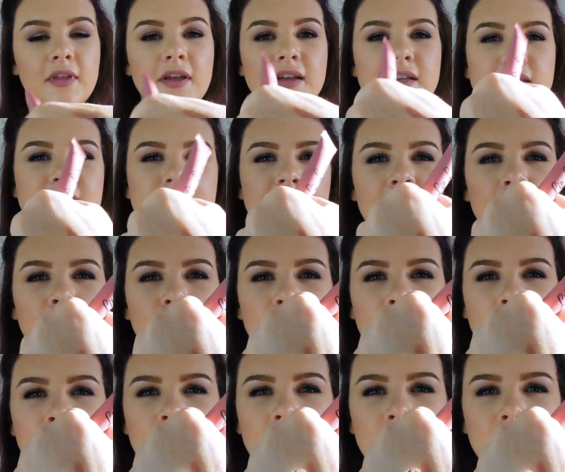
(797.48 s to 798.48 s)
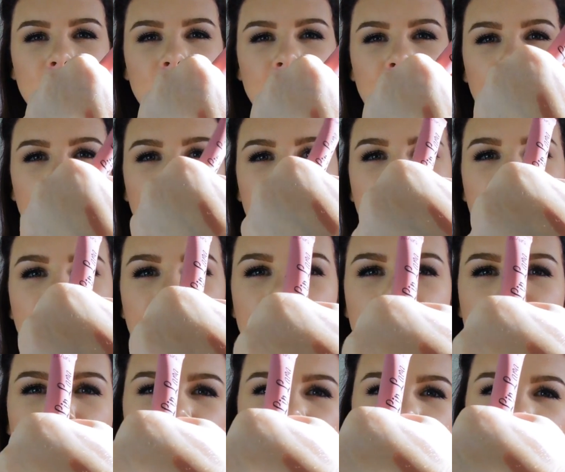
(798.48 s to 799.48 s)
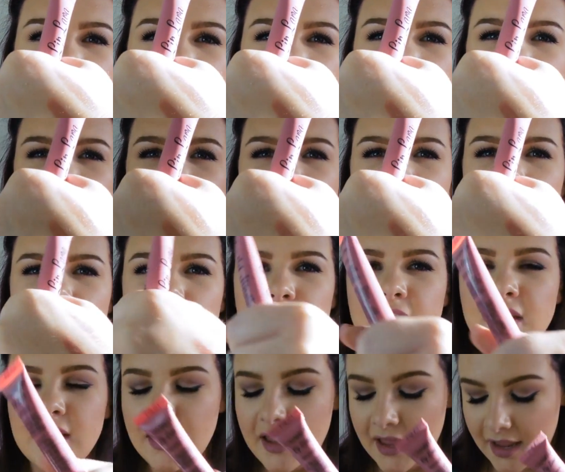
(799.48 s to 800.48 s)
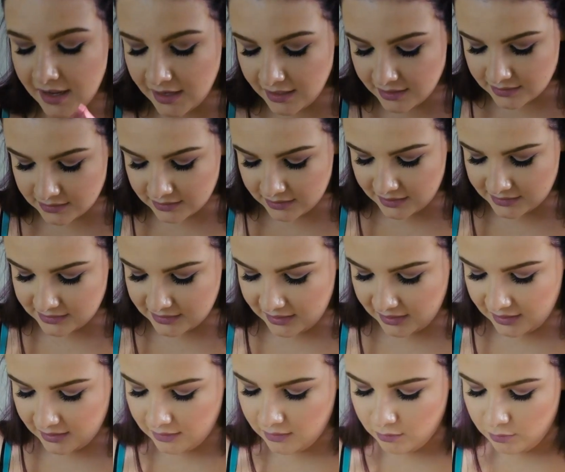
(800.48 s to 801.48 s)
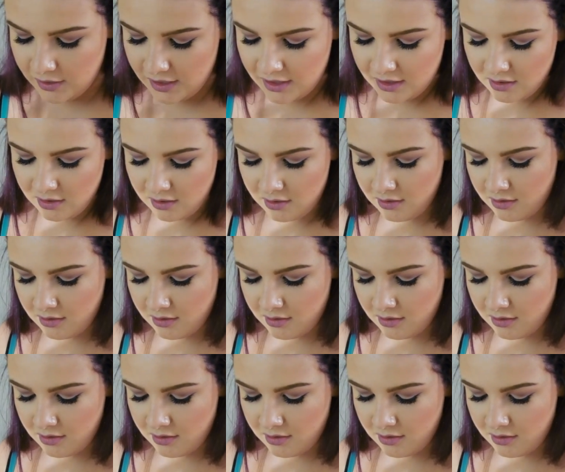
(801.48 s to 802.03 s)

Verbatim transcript: That's that one right there with the light getting in the way